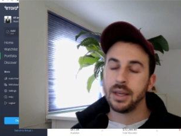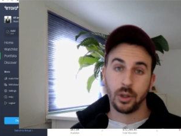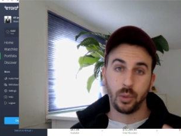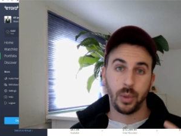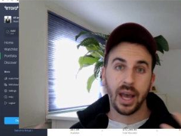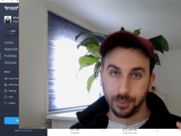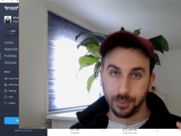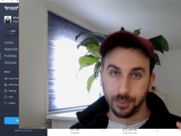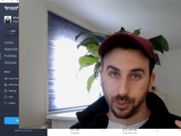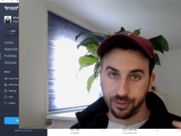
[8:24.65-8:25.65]
that we have in
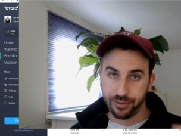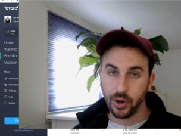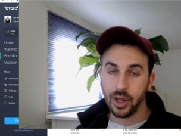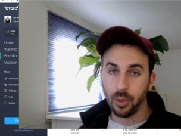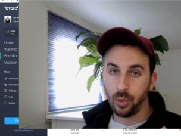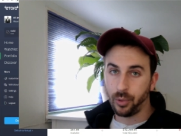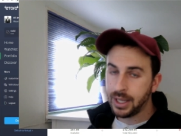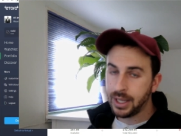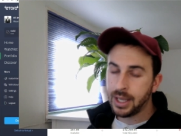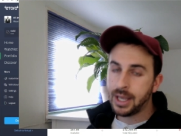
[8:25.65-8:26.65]
the portfolio
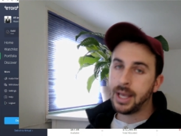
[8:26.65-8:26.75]
already.